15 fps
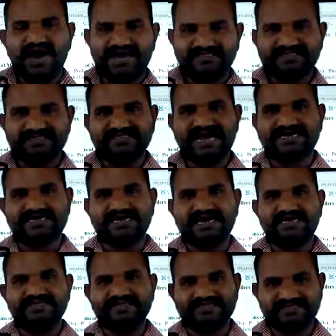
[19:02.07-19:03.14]
IC is acting
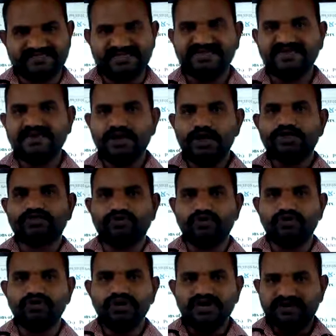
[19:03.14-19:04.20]
as a sink.
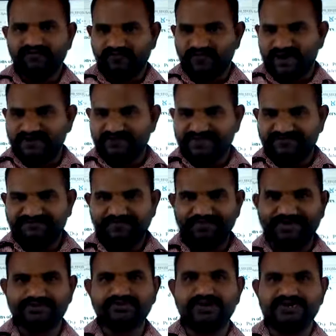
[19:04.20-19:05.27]
So whatever the
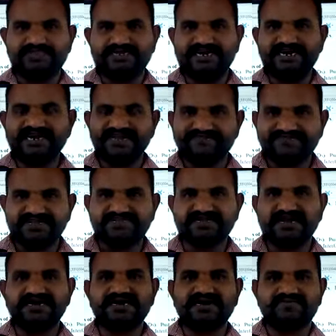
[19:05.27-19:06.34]
information you are sending, if it is
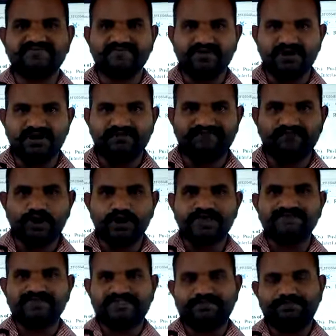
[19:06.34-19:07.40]
not following
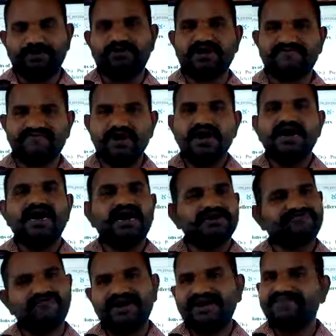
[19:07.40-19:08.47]
with a power of
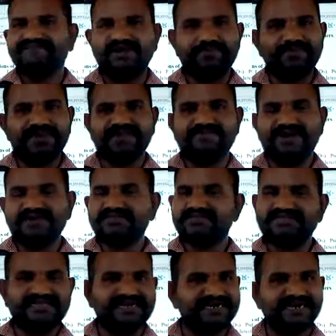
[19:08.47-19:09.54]
25 milliwatts,
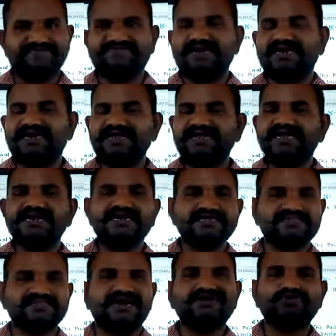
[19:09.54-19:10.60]
then definitely it is
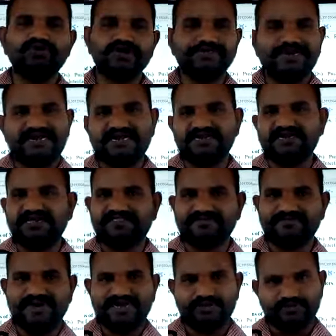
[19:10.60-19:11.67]
not going to be recognized
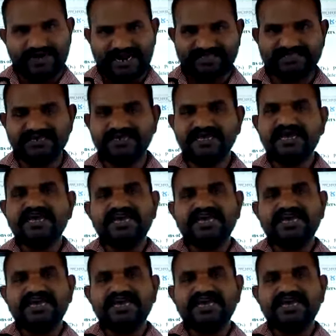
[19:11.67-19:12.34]
by your IC.